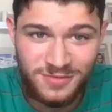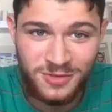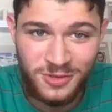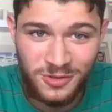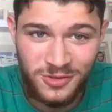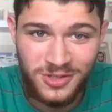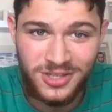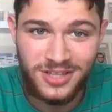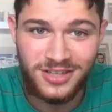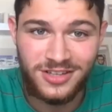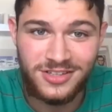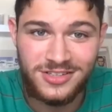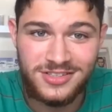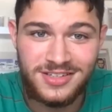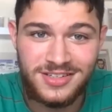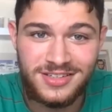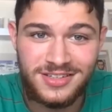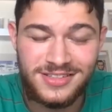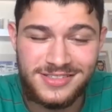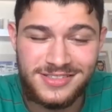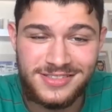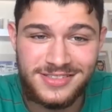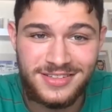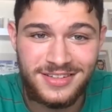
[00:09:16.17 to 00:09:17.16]
of due
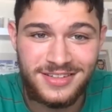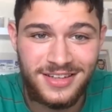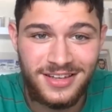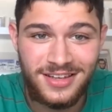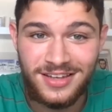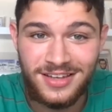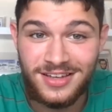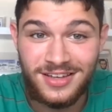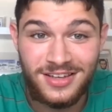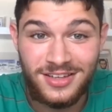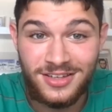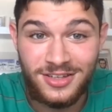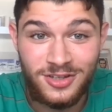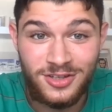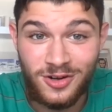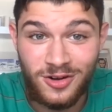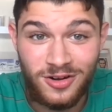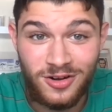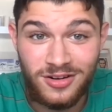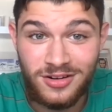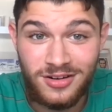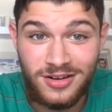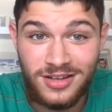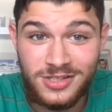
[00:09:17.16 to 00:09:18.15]
diligence,
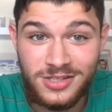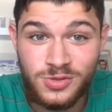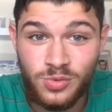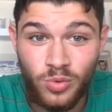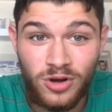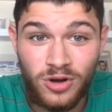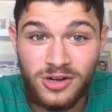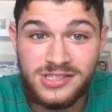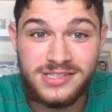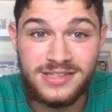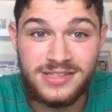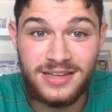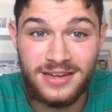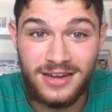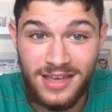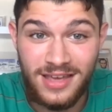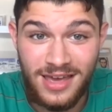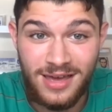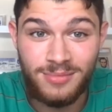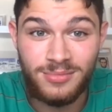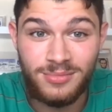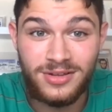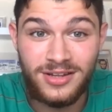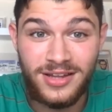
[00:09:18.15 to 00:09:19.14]
you're it's worse than
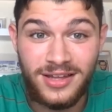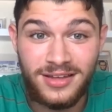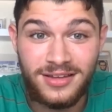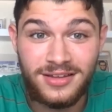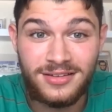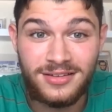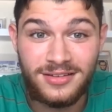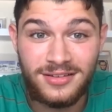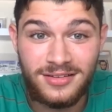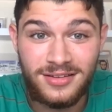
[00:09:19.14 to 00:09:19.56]
gambling,